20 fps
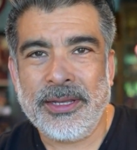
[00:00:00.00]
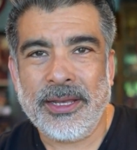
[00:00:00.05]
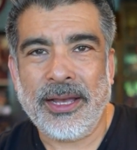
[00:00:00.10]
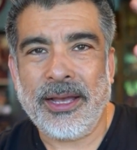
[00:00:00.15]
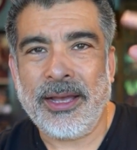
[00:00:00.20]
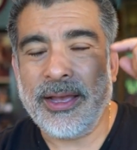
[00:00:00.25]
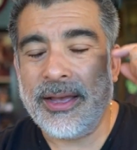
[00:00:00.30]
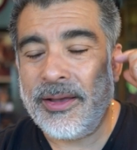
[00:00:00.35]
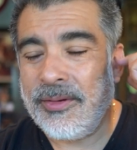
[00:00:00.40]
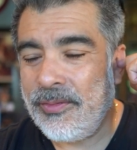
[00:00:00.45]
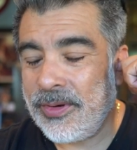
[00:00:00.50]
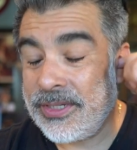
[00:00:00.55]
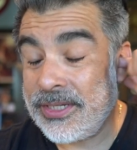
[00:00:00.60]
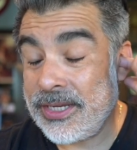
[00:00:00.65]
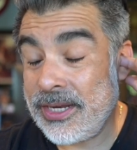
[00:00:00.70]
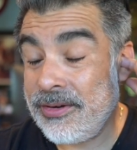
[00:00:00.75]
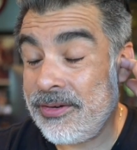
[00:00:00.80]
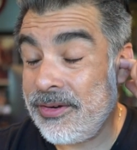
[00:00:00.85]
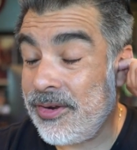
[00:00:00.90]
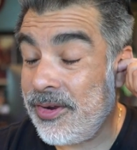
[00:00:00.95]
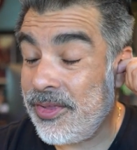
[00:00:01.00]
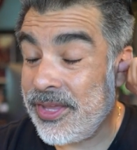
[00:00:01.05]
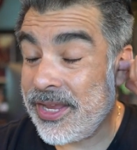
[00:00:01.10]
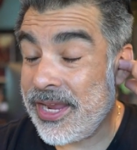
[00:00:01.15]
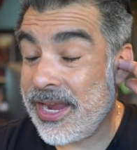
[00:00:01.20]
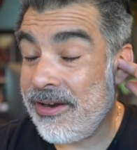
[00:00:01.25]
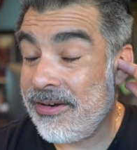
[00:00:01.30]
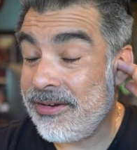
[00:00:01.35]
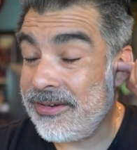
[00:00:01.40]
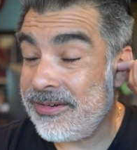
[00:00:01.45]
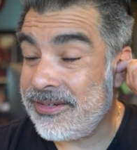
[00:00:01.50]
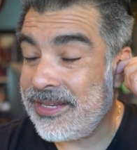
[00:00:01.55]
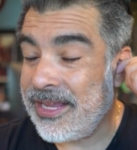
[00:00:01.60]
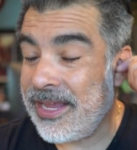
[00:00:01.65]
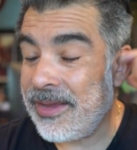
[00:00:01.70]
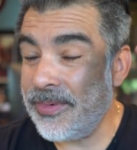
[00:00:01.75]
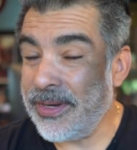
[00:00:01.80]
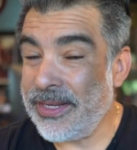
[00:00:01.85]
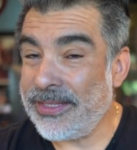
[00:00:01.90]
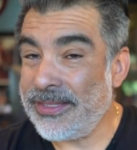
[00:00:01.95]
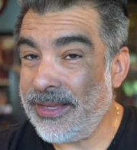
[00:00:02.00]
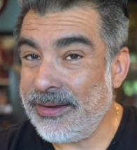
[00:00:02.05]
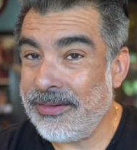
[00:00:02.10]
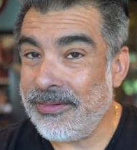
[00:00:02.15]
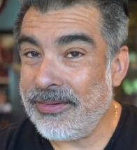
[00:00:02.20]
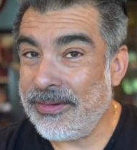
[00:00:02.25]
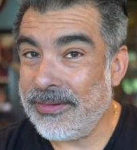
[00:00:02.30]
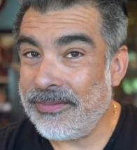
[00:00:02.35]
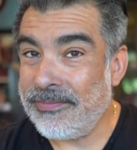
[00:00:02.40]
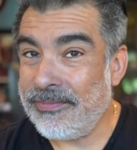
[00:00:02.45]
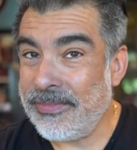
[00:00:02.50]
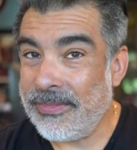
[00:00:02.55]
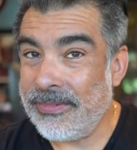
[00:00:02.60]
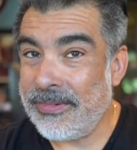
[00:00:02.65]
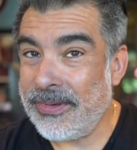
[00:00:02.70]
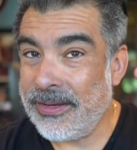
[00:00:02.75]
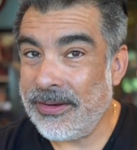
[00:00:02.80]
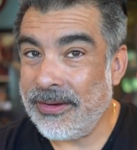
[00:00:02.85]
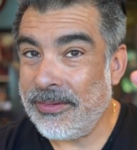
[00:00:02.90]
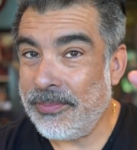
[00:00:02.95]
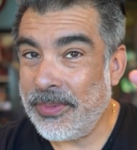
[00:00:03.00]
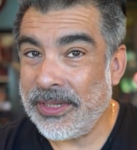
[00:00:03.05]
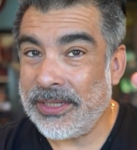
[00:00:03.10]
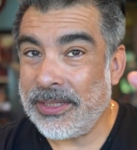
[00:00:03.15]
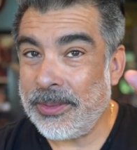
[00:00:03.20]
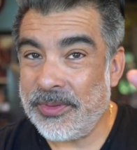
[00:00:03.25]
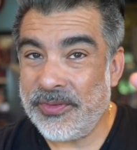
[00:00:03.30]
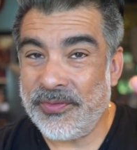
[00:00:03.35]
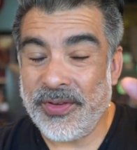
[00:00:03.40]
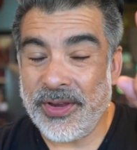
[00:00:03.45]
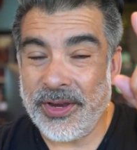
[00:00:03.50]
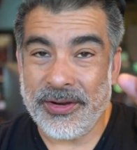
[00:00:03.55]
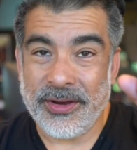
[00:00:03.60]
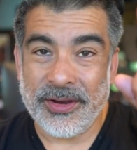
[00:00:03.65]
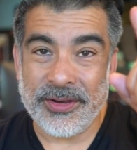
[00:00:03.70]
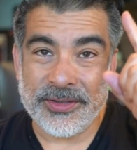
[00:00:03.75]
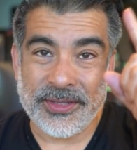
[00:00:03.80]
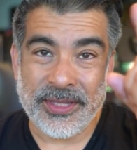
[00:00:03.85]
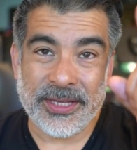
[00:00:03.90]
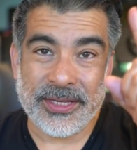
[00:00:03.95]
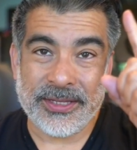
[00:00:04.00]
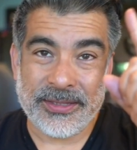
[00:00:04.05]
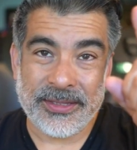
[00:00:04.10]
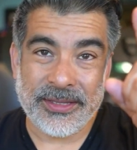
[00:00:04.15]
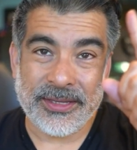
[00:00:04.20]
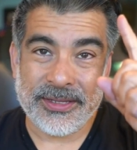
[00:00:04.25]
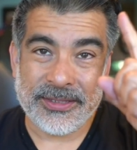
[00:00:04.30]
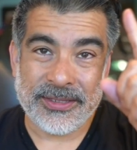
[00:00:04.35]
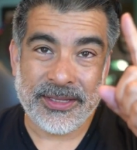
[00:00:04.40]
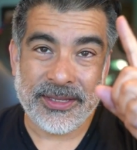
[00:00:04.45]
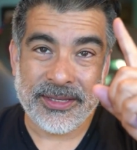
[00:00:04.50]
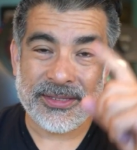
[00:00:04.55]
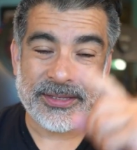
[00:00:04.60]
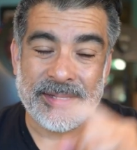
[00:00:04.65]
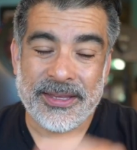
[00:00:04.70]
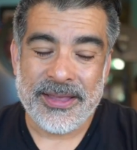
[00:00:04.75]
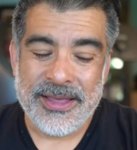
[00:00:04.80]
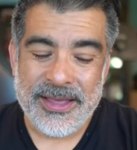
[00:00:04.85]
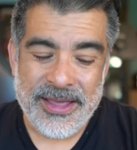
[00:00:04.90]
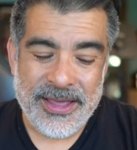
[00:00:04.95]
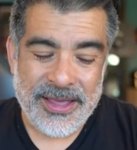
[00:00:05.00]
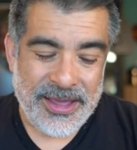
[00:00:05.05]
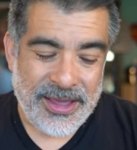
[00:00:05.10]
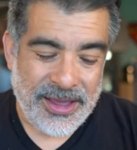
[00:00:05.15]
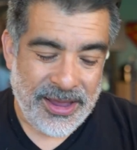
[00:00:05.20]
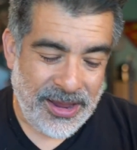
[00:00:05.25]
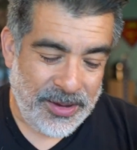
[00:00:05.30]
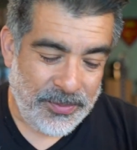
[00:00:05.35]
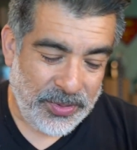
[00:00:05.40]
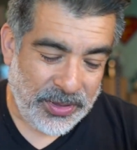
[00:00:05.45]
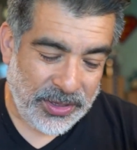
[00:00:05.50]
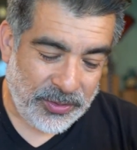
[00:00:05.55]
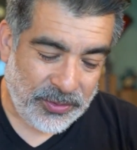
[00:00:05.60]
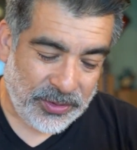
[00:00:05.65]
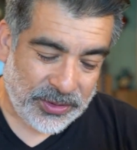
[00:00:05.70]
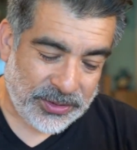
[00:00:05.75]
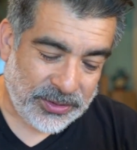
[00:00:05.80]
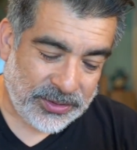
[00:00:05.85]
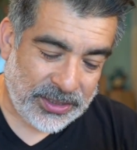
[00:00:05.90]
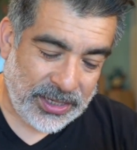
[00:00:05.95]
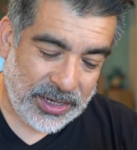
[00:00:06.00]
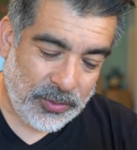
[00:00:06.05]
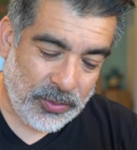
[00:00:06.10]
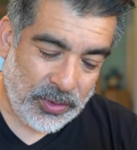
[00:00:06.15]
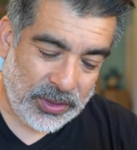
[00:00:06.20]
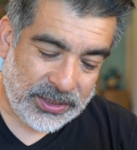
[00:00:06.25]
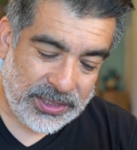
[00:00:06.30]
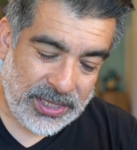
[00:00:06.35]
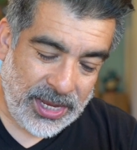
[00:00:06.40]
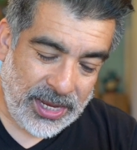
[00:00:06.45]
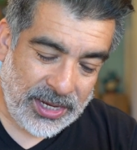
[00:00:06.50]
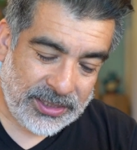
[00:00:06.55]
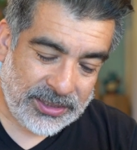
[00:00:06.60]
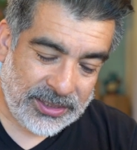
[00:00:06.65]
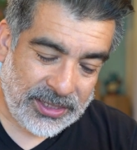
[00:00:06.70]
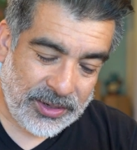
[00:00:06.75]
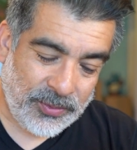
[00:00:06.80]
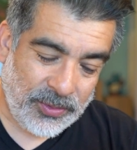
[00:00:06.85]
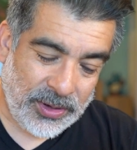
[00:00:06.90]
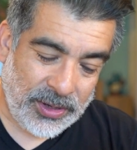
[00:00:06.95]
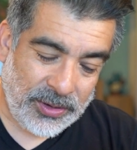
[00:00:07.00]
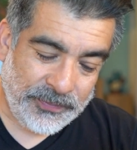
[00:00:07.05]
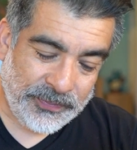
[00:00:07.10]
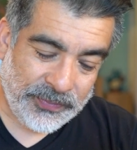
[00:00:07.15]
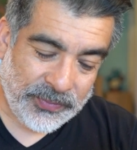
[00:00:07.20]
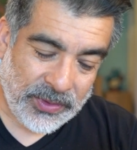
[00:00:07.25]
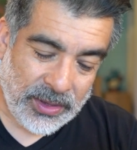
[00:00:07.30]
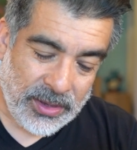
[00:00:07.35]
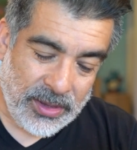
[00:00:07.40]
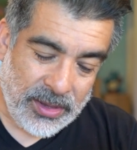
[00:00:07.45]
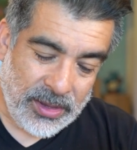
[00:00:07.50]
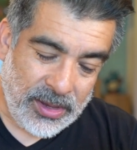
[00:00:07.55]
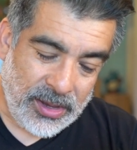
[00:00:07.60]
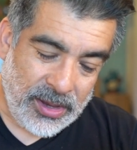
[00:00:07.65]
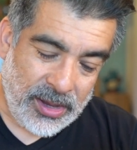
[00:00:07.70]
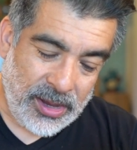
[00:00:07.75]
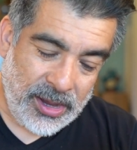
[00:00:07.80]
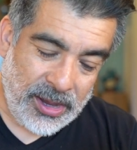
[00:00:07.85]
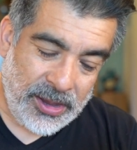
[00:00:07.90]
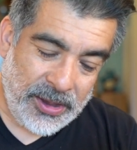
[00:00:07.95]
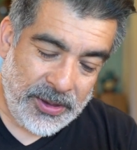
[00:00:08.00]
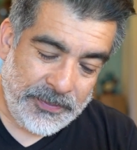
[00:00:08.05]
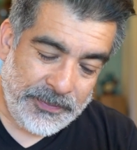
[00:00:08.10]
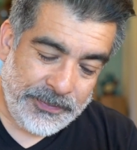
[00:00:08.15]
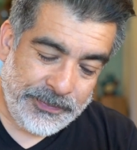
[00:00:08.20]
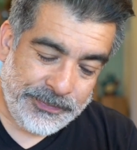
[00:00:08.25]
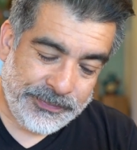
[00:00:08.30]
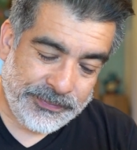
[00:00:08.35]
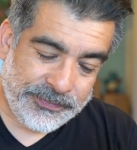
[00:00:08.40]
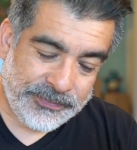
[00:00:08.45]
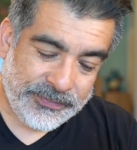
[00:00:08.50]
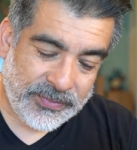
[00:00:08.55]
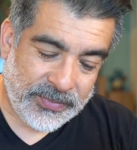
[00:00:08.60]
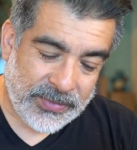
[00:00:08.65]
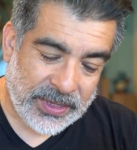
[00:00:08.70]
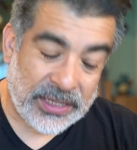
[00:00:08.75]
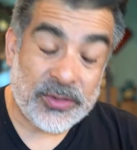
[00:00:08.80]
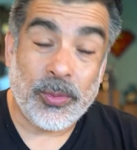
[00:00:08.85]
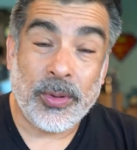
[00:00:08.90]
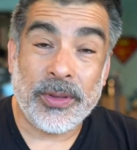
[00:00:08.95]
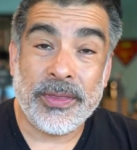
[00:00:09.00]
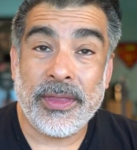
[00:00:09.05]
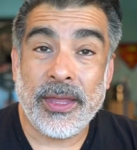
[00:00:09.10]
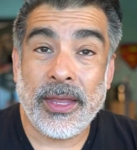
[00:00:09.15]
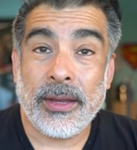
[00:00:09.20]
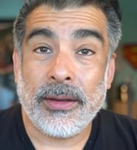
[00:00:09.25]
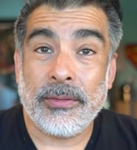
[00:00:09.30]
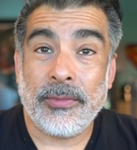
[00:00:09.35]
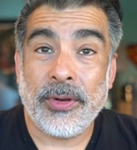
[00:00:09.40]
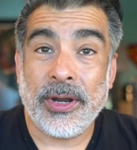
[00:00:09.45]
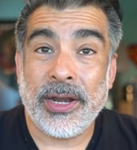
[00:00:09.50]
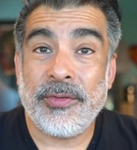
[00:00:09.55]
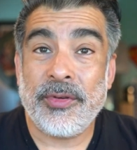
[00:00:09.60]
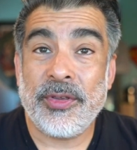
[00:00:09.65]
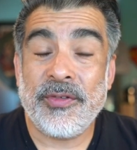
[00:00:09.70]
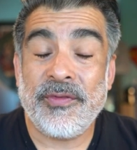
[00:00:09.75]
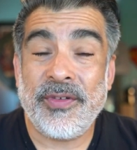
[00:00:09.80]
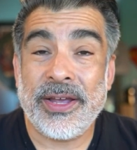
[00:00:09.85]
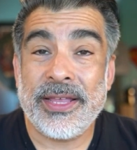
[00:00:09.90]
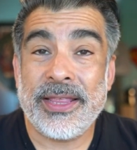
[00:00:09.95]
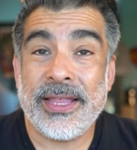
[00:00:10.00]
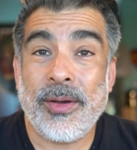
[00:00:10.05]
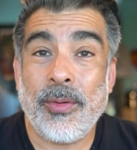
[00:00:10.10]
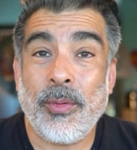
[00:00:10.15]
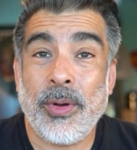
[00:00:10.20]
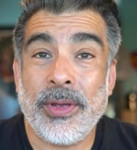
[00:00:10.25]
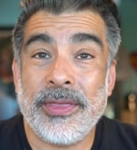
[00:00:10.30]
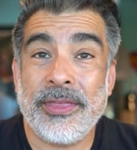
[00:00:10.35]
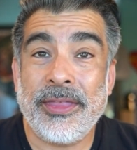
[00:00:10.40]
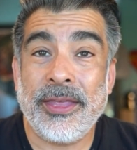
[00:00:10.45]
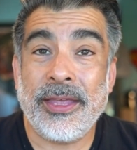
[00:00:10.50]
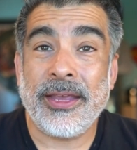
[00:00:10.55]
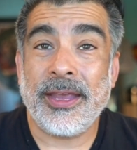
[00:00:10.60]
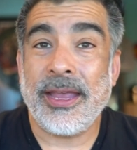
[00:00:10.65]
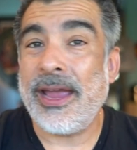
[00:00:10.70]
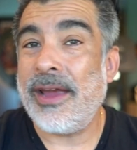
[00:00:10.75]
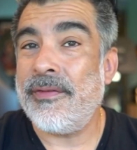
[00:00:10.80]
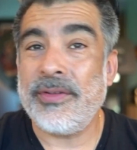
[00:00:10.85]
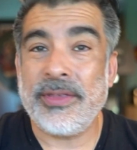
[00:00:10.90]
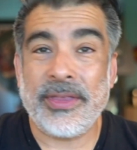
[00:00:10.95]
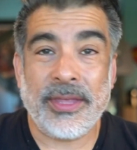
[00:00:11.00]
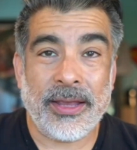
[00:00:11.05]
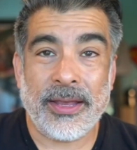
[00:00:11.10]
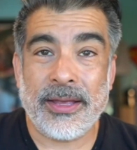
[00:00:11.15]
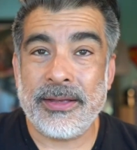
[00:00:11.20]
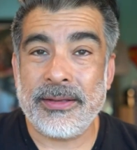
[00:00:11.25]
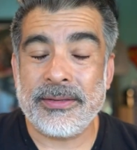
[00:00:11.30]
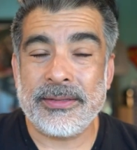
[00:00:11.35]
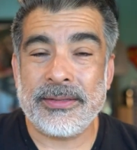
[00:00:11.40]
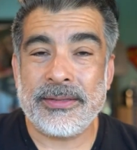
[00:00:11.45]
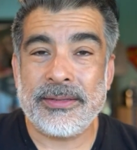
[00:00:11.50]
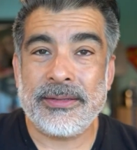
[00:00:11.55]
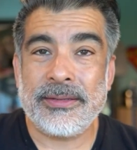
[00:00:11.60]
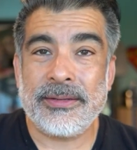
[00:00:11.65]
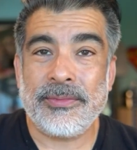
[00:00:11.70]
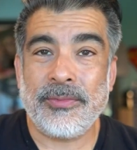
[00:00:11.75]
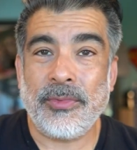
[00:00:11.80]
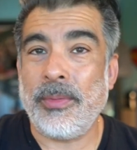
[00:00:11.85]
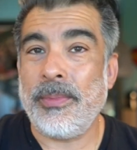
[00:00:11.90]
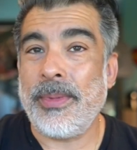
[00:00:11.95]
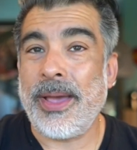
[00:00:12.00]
uh, which I don't know the character's name, but he said, oh, yeah. picked up his finger. He goes, this, this, this. And Billy Crystal's like, what's that? He's like, well, um, it's one thing. Whenever you find that one thing, everything else won't